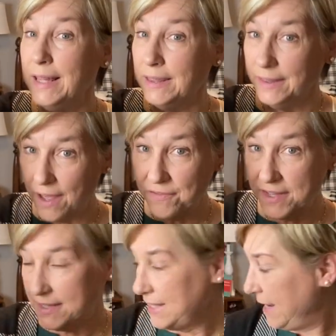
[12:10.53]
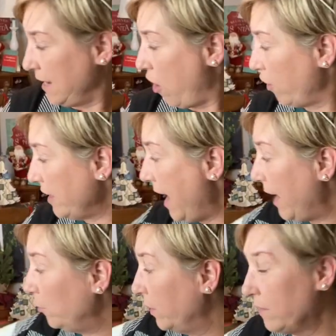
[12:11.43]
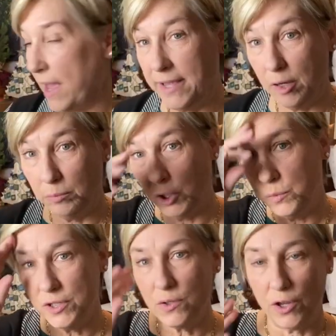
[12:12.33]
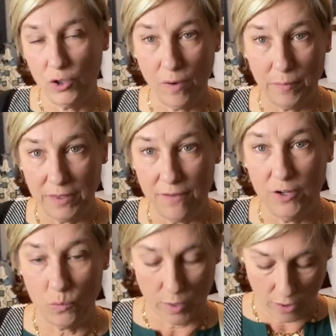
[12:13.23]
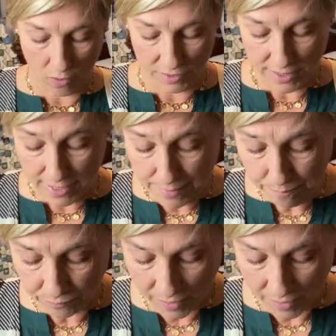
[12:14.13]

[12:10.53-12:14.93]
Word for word: Love this thing. Already had one like it, a blue one, so I knew I would love it and wear it all the time.